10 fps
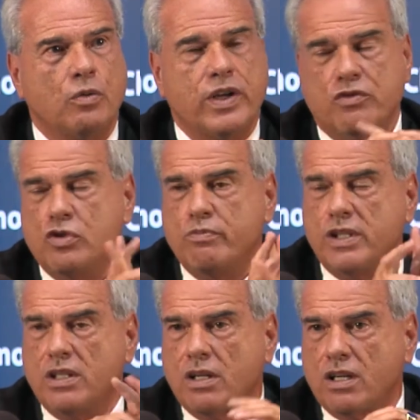We have 2
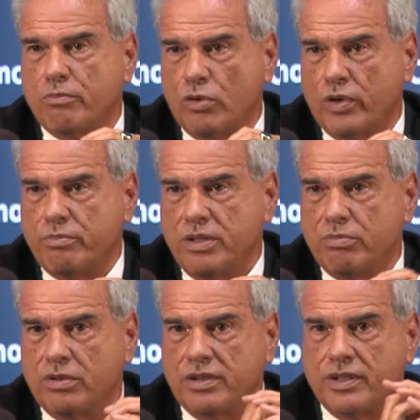million unemployed
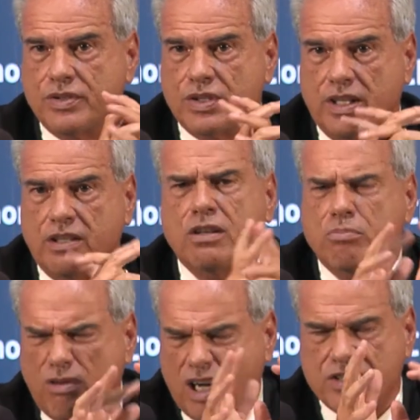people in this state,
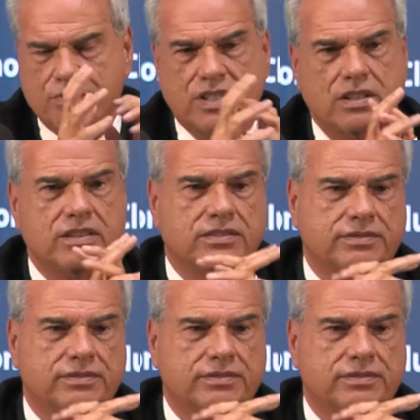approximately.